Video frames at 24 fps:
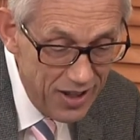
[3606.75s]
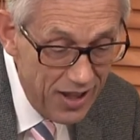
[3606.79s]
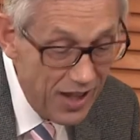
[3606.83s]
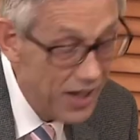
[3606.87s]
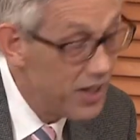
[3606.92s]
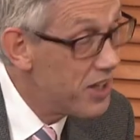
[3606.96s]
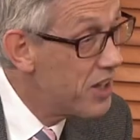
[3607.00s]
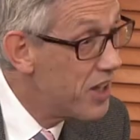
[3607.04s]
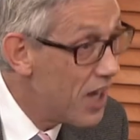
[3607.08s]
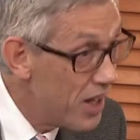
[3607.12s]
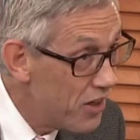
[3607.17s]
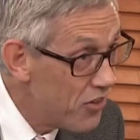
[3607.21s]

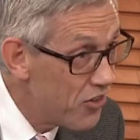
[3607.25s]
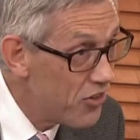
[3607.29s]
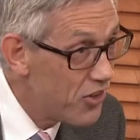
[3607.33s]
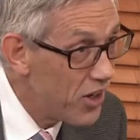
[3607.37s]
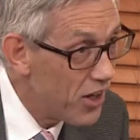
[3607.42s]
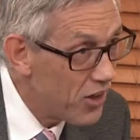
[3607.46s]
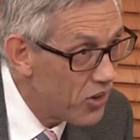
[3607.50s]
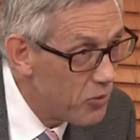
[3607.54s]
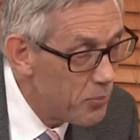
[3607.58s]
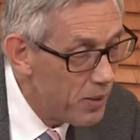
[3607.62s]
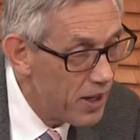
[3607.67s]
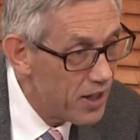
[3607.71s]
And against
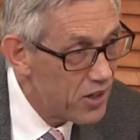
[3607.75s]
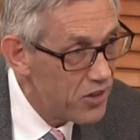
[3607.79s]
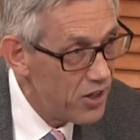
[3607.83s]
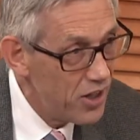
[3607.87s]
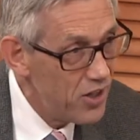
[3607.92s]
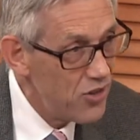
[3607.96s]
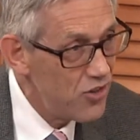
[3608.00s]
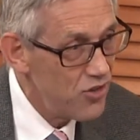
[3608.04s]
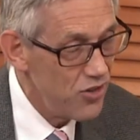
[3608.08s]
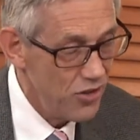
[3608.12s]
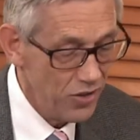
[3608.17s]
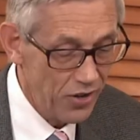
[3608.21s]

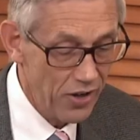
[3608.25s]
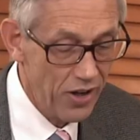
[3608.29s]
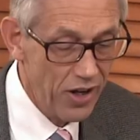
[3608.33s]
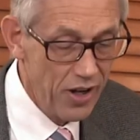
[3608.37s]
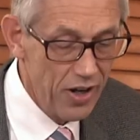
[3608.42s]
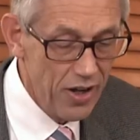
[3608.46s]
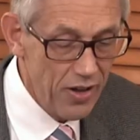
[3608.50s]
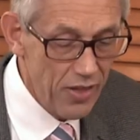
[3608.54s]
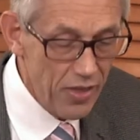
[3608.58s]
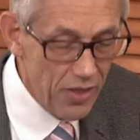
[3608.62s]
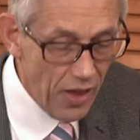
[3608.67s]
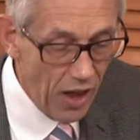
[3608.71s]
expectation,
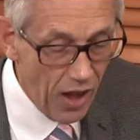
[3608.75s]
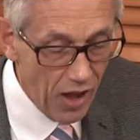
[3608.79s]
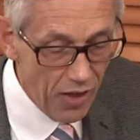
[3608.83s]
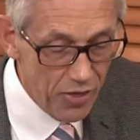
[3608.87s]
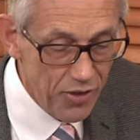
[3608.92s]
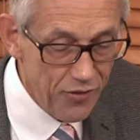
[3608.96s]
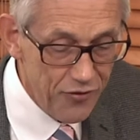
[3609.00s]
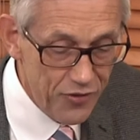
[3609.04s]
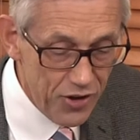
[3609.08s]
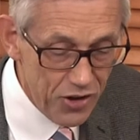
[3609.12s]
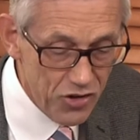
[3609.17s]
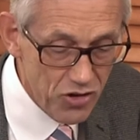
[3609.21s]
uh,
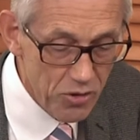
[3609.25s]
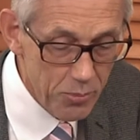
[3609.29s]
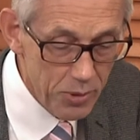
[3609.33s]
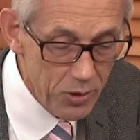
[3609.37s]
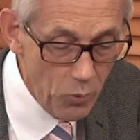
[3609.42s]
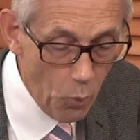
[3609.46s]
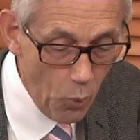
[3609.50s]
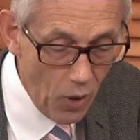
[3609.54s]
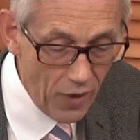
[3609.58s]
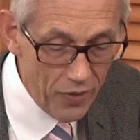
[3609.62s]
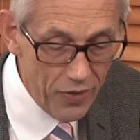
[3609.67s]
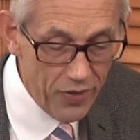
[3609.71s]
the
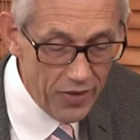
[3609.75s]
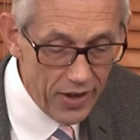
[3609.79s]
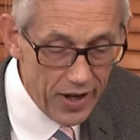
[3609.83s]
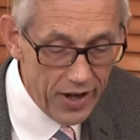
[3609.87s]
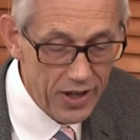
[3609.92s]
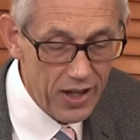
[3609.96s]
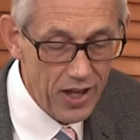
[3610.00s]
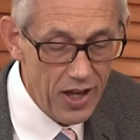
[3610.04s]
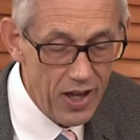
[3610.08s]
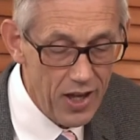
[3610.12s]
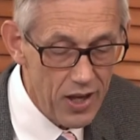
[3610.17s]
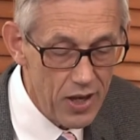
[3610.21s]
fishermen won their
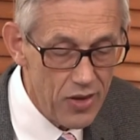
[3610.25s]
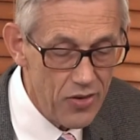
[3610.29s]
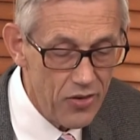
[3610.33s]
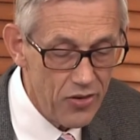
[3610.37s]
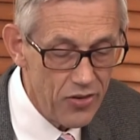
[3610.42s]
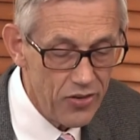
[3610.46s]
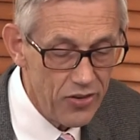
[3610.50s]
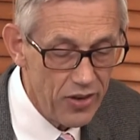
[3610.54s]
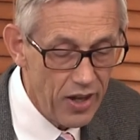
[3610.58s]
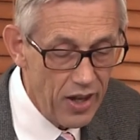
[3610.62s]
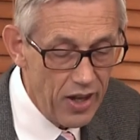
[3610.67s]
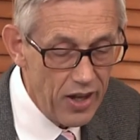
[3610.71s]

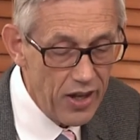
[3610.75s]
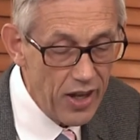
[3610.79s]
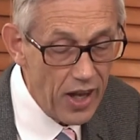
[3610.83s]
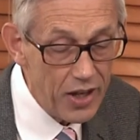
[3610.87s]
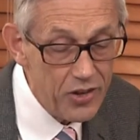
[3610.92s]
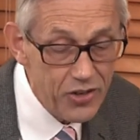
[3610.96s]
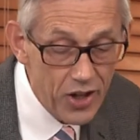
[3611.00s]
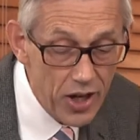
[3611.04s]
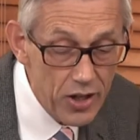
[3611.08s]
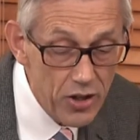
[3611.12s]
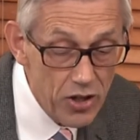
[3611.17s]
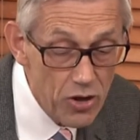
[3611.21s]
case.
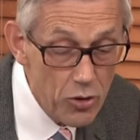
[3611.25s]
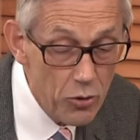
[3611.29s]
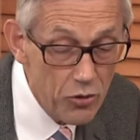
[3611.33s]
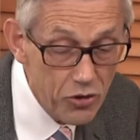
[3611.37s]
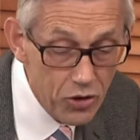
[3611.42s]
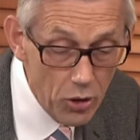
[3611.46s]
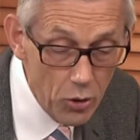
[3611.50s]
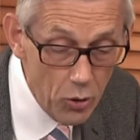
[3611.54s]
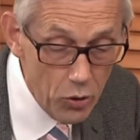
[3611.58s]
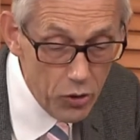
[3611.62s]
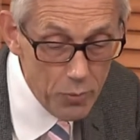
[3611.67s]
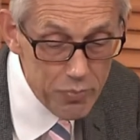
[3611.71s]
And Ted Hughes
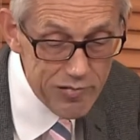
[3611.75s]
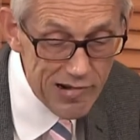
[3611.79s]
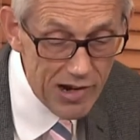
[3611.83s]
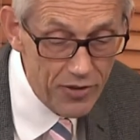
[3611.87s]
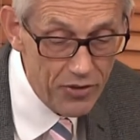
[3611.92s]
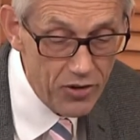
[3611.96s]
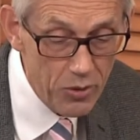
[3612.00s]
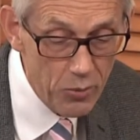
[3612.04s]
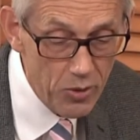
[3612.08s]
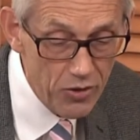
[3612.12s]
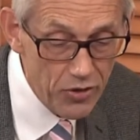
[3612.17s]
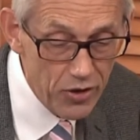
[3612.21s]
told the
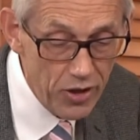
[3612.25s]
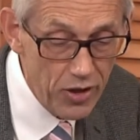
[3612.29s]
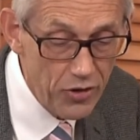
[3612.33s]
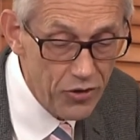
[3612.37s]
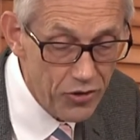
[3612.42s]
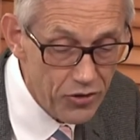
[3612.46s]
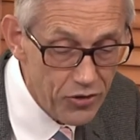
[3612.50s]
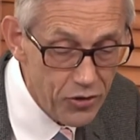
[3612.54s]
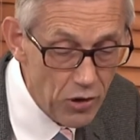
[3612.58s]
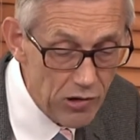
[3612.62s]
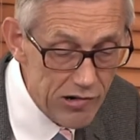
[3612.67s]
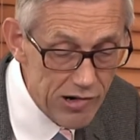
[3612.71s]
press it was a
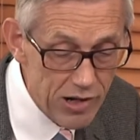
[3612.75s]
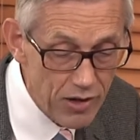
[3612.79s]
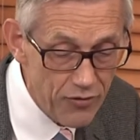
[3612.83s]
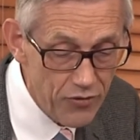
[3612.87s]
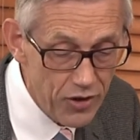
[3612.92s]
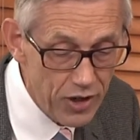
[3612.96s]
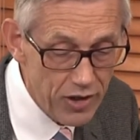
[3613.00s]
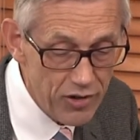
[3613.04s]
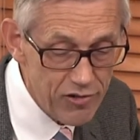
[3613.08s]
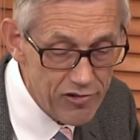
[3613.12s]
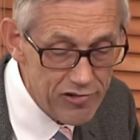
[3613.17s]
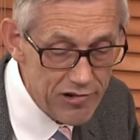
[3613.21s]
historic
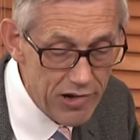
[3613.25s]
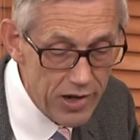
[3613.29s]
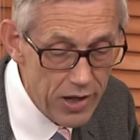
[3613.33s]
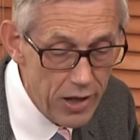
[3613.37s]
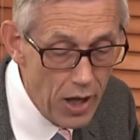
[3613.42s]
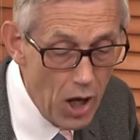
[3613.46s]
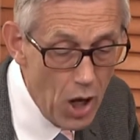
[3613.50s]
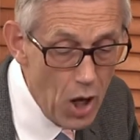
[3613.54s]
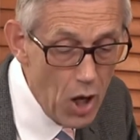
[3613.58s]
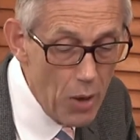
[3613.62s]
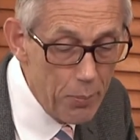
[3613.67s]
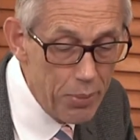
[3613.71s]
victory
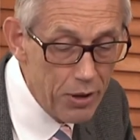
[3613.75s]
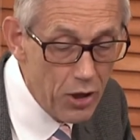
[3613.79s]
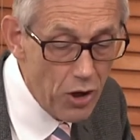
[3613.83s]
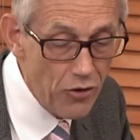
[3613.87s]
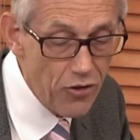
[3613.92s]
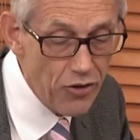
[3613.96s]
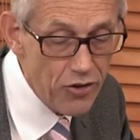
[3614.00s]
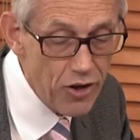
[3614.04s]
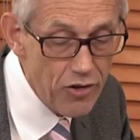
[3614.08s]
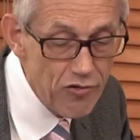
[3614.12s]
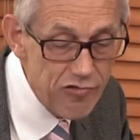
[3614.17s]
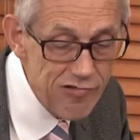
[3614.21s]

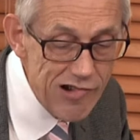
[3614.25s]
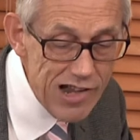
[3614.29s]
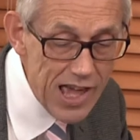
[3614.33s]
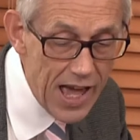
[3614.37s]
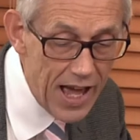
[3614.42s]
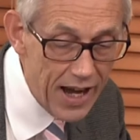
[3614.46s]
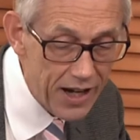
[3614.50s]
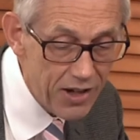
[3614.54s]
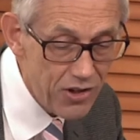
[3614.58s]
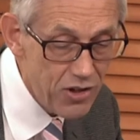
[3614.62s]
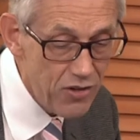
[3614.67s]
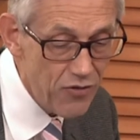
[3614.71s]
because it had
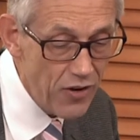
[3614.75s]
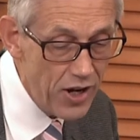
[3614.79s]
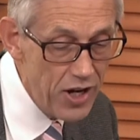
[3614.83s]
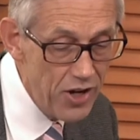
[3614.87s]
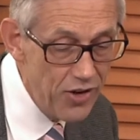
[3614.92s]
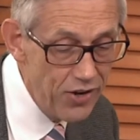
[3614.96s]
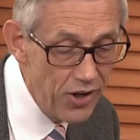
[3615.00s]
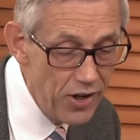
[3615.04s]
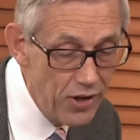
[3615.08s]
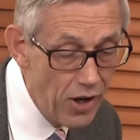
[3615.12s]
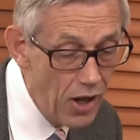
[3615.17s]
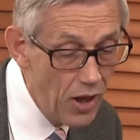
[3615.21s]

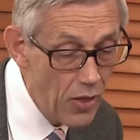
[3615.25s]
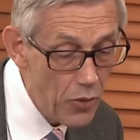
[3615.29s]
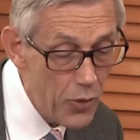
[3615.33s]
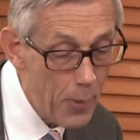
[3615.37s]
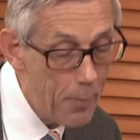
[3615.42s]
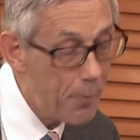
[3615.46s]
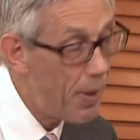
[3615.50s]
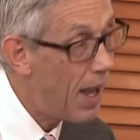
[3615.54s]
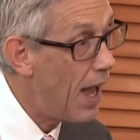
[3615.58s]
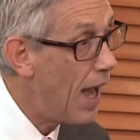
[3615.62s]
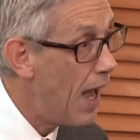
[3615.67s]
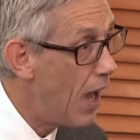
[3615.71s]
reactivated the
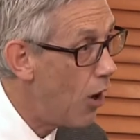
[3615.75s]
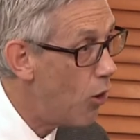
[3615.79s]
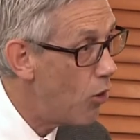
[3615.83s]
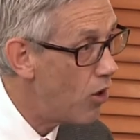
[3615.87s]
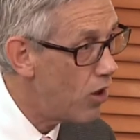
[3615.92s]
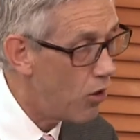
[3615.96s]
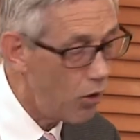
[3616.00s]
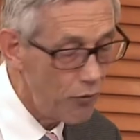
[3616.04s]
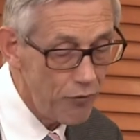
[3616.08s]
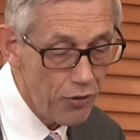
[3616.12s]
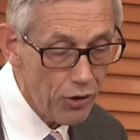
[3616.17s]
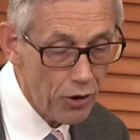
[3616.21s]
power
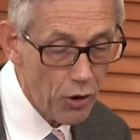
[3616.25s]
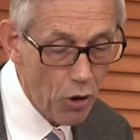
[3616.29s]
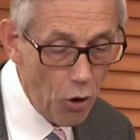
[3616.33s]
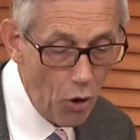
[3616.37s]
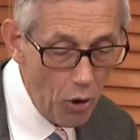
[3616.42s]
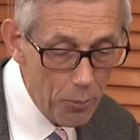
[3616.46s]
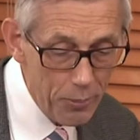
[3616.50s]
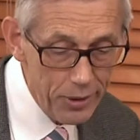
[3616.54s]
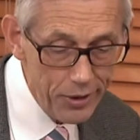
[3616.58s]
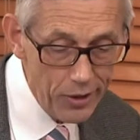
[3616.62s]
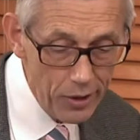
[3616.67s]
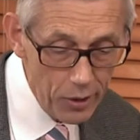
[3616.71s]
of the
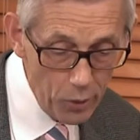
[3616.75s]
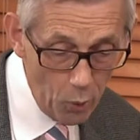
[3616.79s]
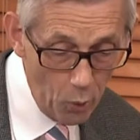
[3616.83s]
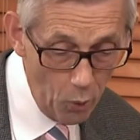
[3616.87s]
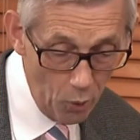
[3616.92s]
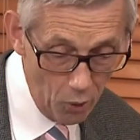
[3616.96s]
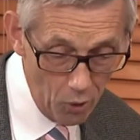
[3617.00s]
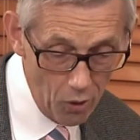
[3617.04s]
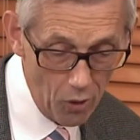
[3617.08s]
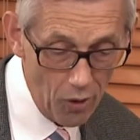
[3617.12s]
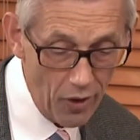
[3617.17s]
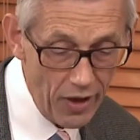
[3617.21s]
common
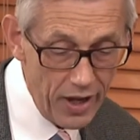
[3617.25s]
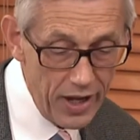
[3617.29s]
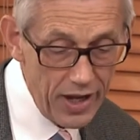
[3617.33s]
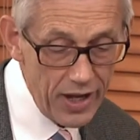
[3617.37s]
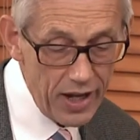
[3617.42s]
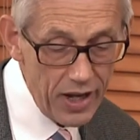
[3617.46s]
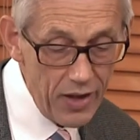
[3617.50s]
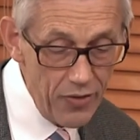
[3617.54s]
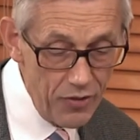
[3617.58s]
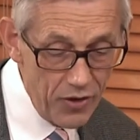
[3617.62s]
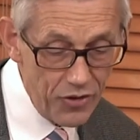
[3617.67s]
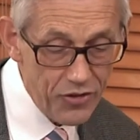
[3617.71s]
law
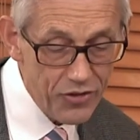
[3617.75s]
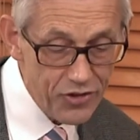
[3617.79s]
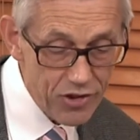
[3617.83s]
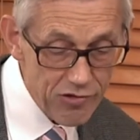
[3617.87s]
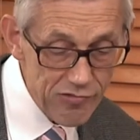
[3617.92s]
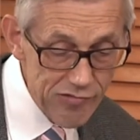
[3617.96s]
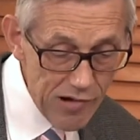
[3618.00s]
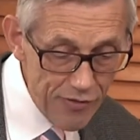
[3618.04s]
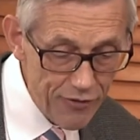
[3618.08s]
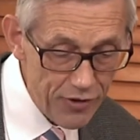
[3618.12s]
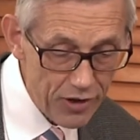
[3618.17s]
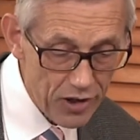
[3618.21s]
in this
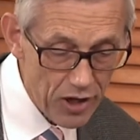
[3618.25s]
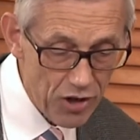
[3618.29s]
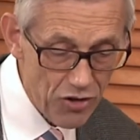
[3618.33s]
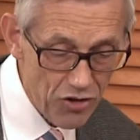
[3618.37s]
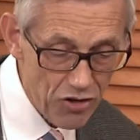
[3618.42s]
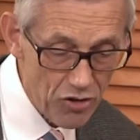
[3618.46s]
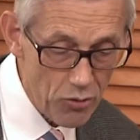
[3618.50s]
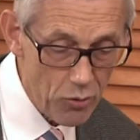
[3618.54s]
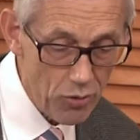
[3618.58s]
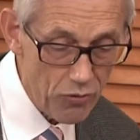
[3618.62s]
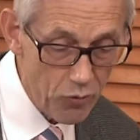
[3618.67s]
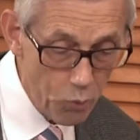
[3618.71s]
terrific
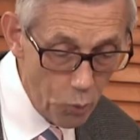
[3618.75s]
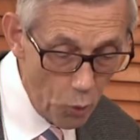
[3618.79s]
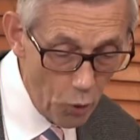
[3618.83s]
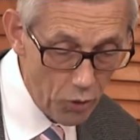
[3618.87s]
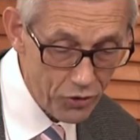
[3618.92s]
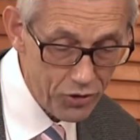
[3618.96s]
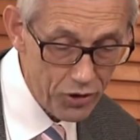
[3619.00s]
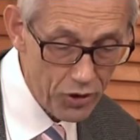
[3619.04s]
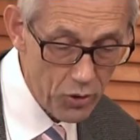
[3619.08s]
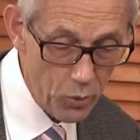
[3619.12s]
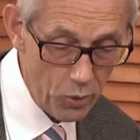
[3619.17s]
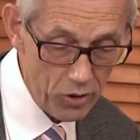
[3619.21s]
issue of
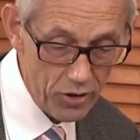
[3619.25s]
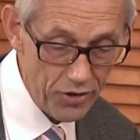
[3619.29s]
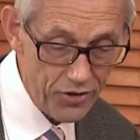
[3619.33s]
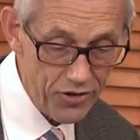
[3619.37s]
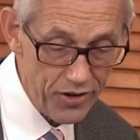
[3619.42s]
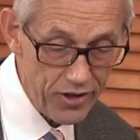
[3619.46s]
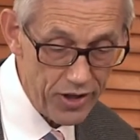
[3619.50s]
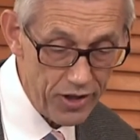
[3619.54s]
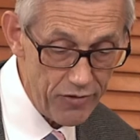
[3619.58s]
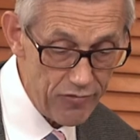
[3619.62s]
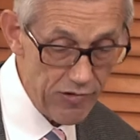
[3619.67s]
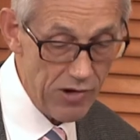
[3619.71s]
water
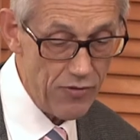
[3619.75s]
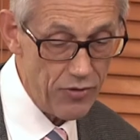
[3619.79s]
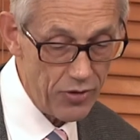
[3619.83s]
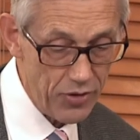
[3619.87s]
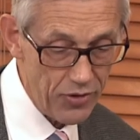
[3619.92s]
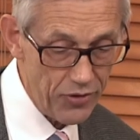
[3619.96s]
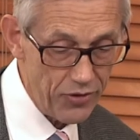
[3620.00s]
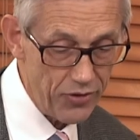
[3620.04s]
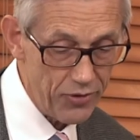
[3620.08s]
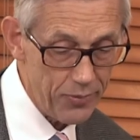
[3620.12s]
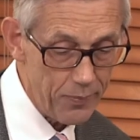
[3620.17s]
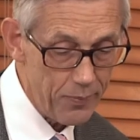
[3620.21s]
quality in
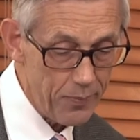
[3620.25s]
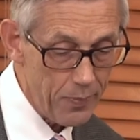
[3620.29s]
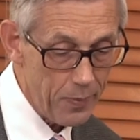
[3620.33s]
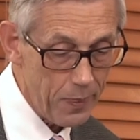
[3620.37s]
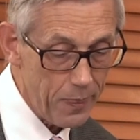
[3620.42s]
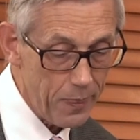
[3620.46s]
rivers.